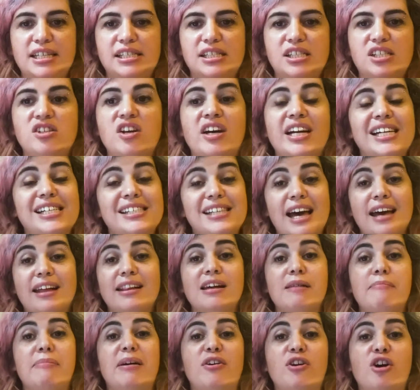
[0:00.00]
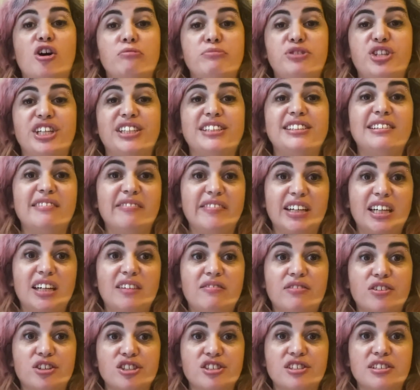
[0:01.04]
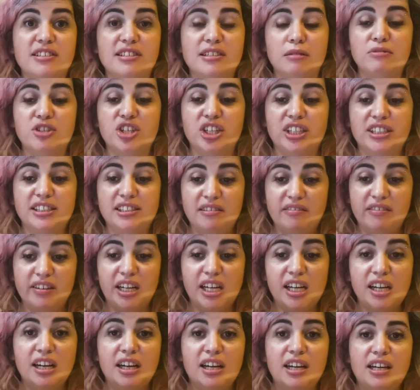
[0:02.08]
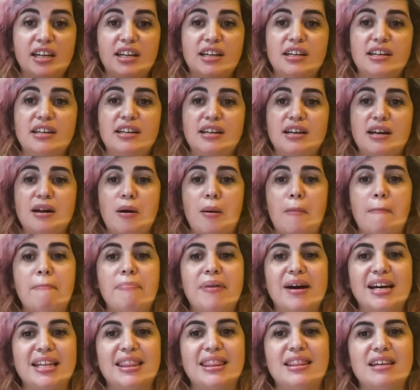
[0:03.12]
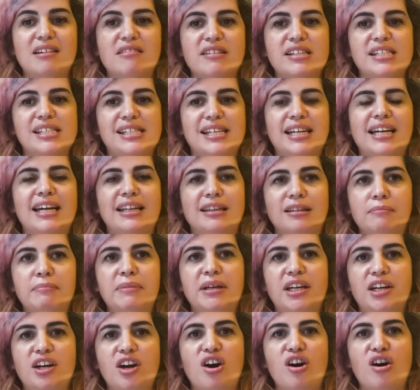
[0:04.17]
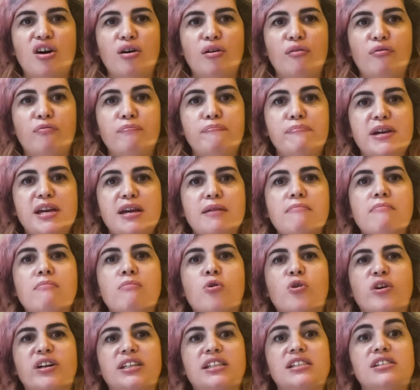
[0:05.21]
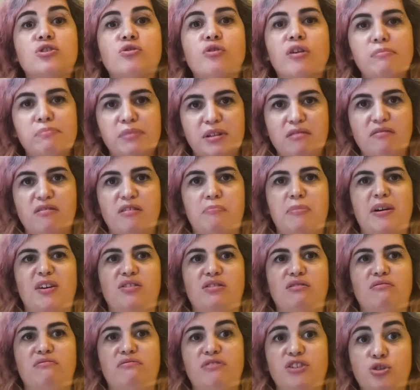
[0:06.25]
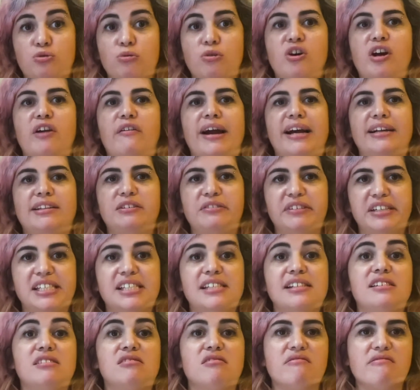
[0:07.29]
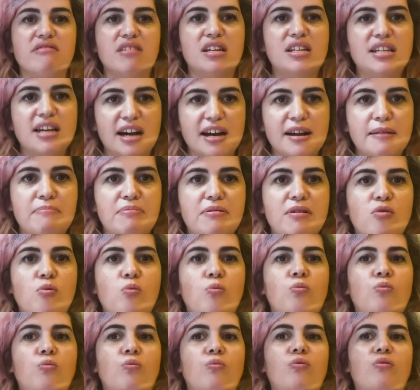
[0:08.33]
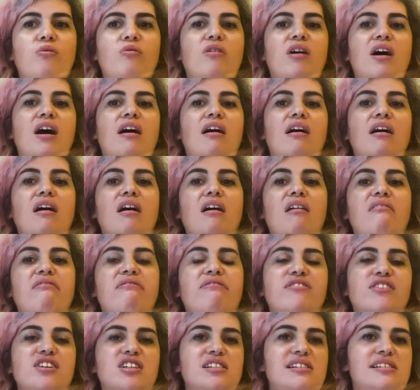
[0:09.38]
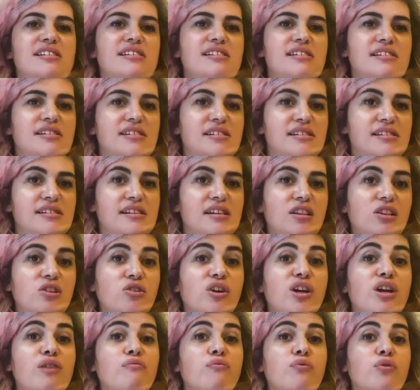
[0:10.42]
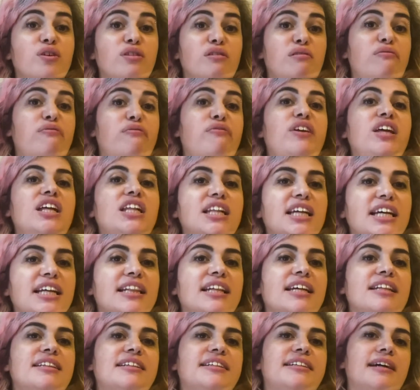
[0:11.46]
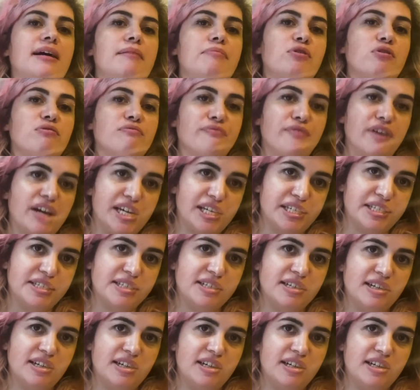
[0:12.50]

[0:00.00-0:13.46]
it's not exactly about objectivity versus subjectivity, but there is an element of being more descriptive about the visual characteristics of the type uh, versus looking for the feeling that the type conveys.